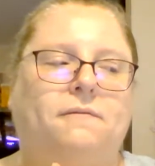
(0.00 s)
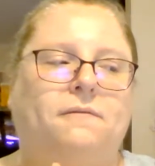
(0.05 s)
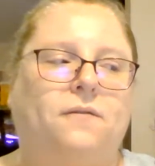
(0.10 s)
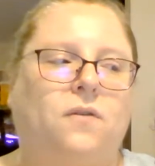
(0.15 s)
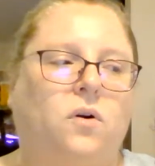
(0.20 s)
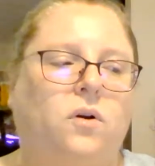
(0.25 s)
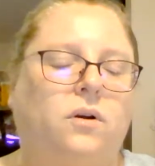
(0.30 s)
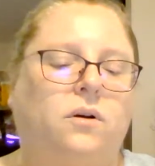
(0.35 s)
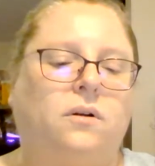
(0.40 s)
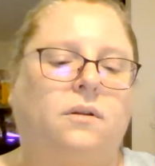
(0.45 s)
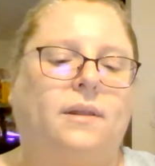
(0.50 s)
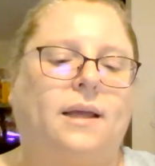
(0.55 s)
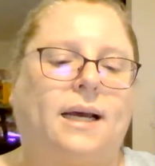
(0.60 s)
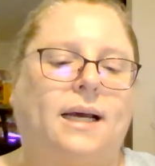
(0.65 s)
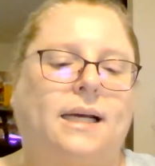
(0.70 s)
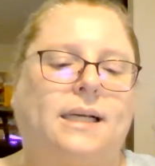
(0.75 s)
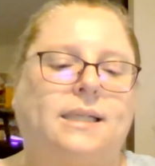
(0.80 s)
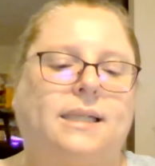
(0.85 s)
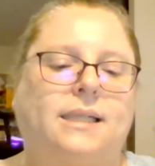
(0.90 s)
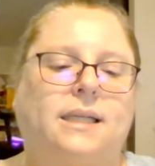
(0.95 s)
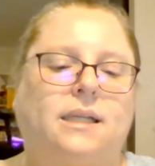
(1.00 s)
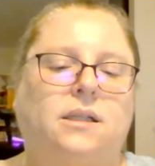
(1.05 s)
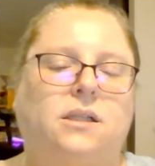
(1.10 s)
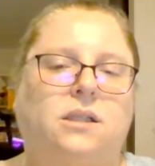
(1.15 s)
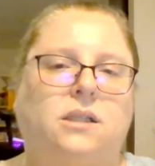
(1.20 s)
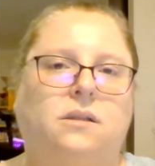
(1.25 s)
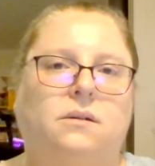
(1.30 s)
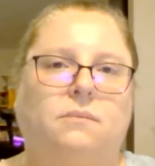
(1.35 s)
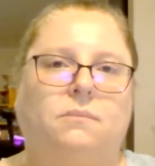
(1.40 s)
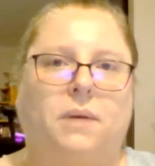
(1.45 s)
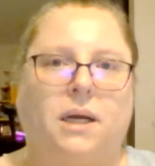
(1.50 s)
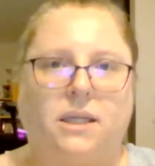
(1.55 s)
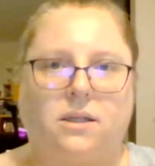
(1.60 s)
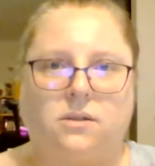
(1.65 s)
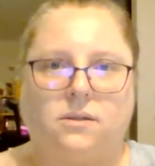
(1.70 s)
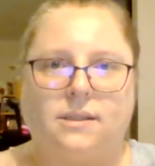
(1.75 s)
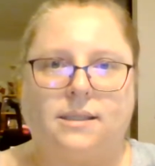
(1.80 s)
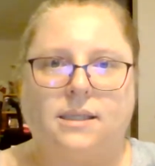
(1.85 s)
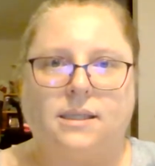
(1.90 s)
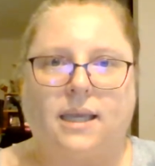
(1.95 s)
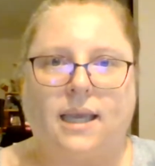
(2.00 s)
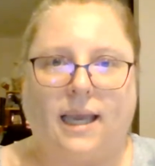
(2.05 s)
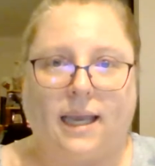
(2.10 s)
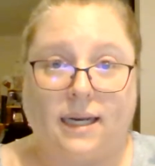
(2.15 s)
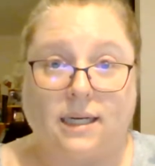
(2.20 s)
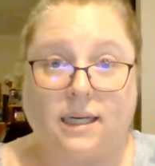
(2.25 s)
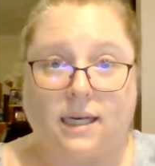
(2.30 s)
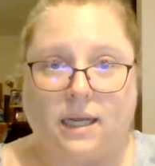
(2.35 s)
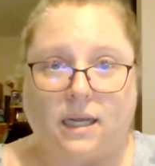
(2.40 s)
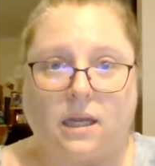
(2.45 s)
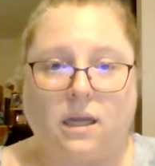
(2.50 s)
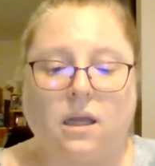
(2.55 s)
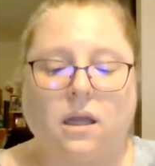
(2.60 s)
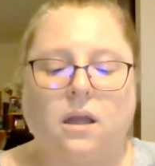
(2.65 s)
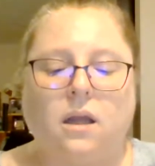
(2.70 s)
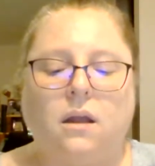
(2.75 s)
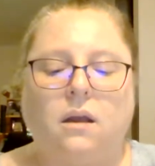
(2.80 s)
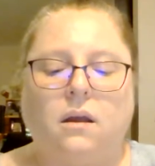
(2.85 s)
foil that Michael's Canada.